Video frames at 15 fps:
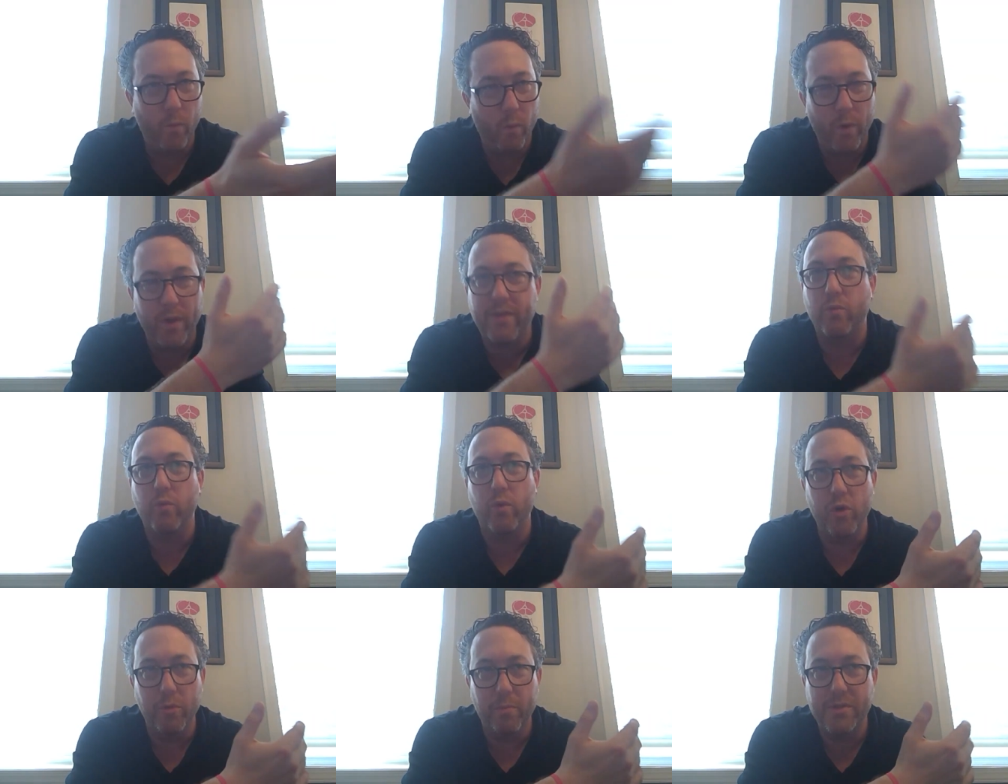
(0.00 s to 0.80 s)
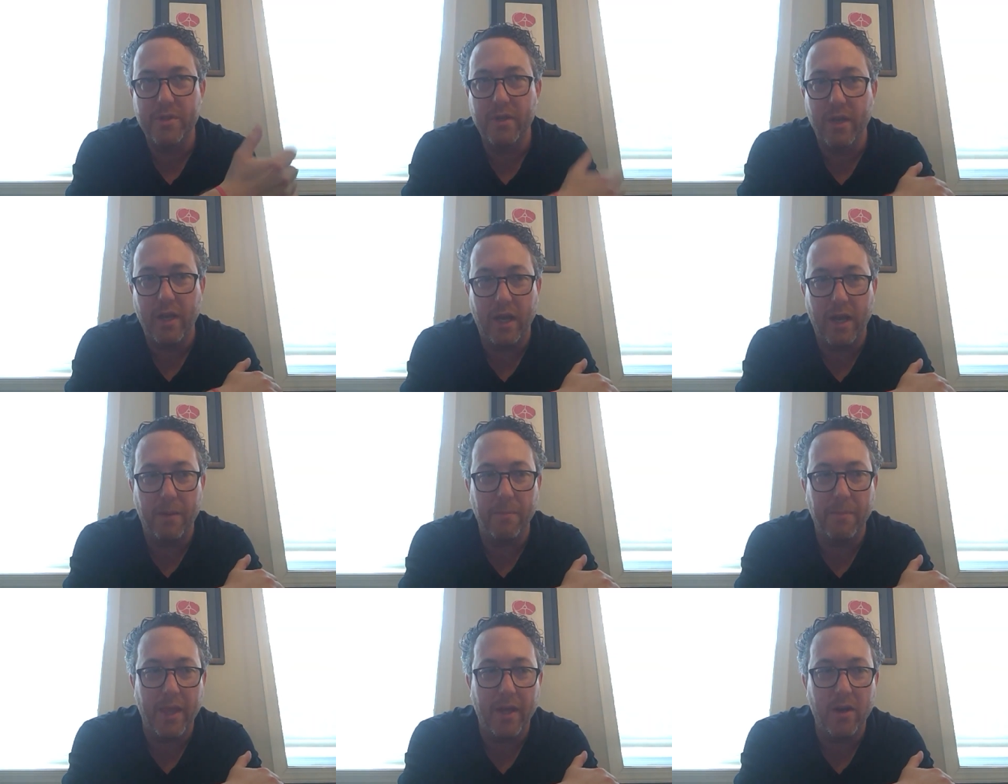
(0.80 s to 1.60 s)
with groups
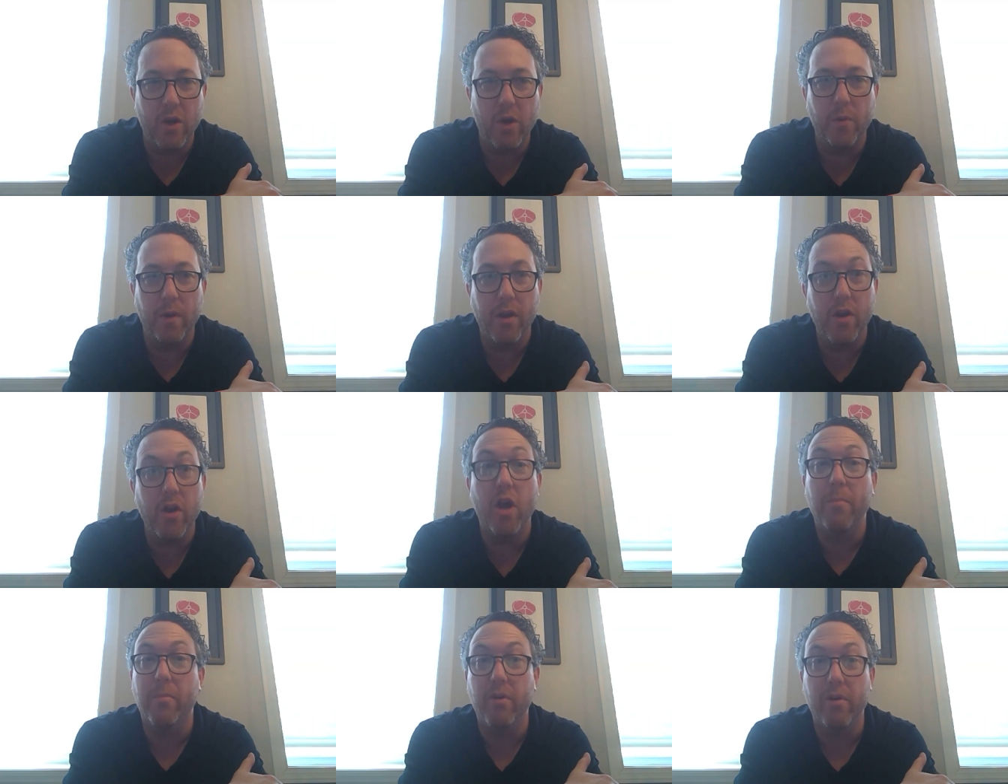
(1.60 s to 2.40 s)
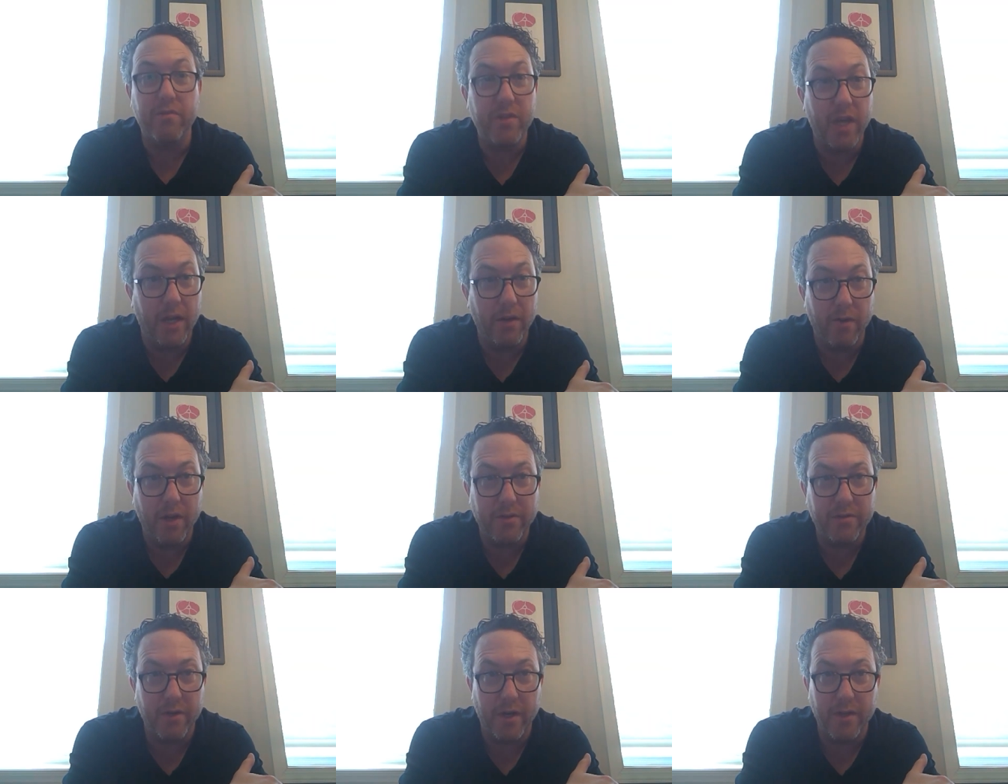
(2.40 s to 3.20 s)
um, that own a number of chain
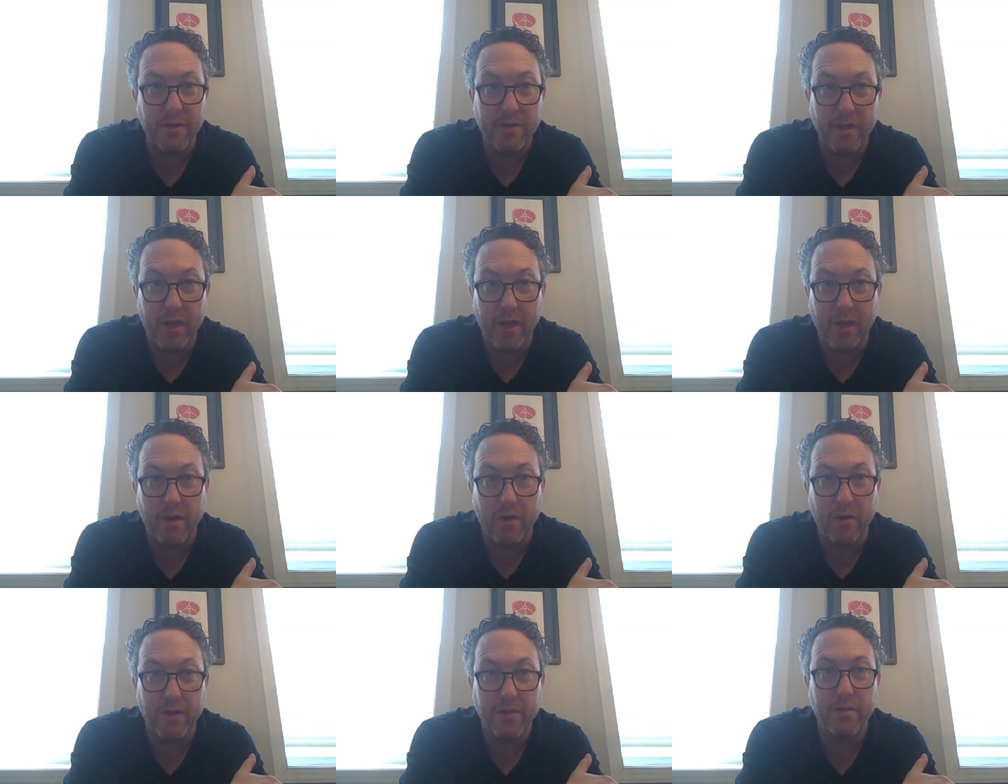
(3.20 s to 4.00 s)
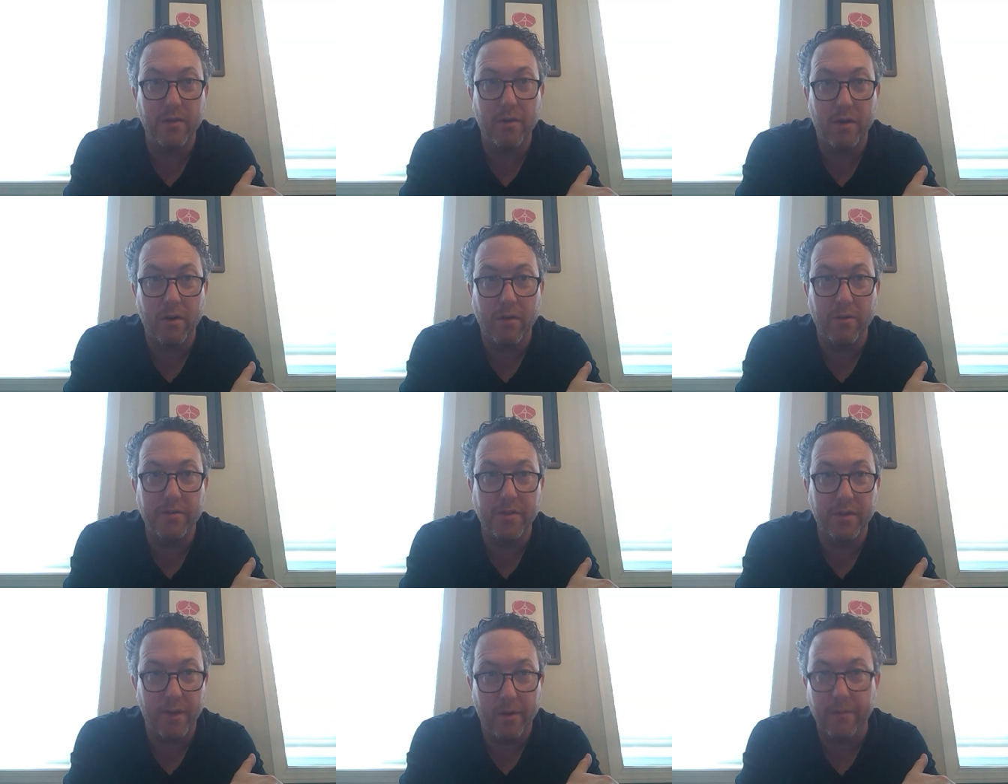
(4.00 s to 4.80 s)
restaurants like Hardee's and
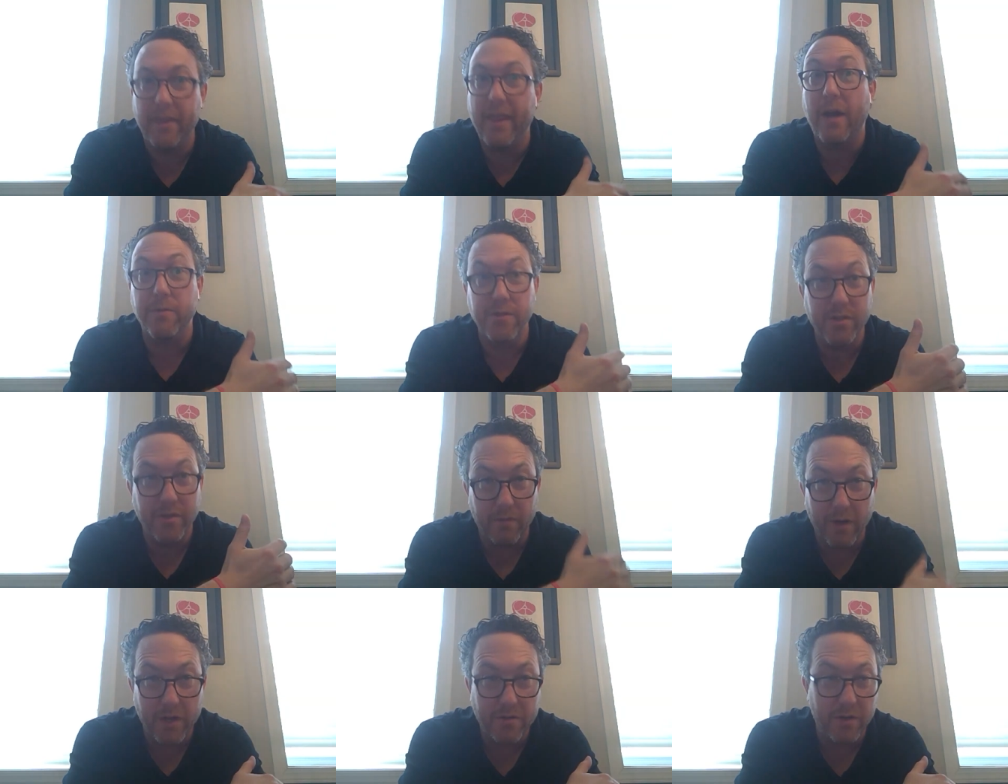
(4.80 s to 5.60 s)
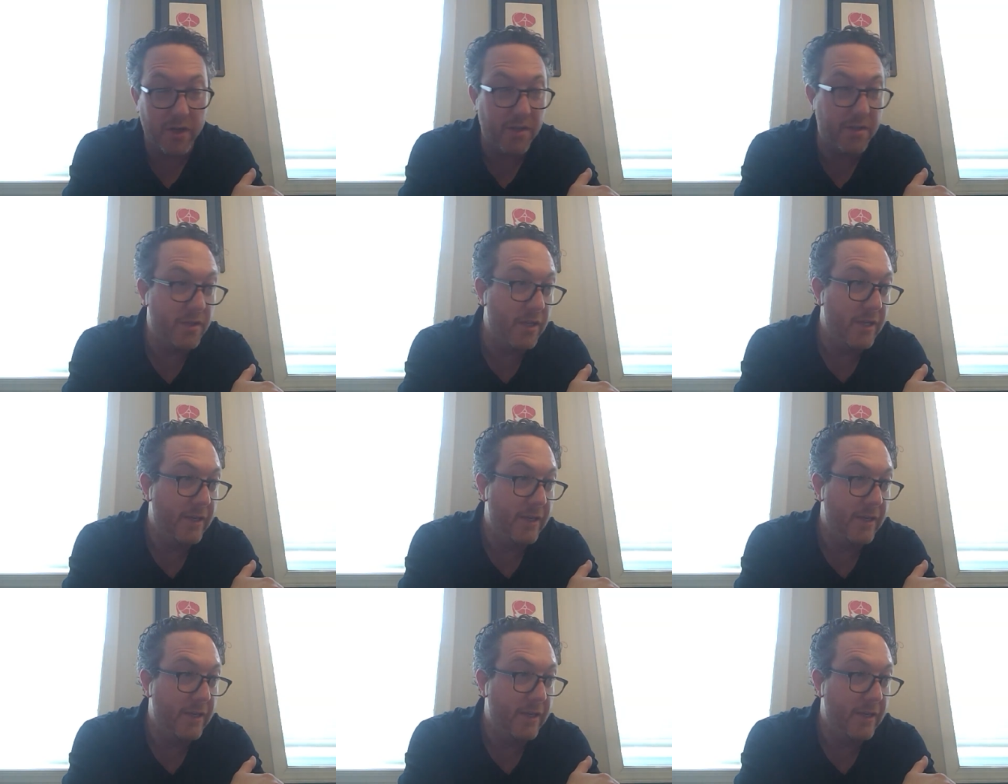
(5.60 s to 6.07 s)
Carl's, you know, thousands of restaurants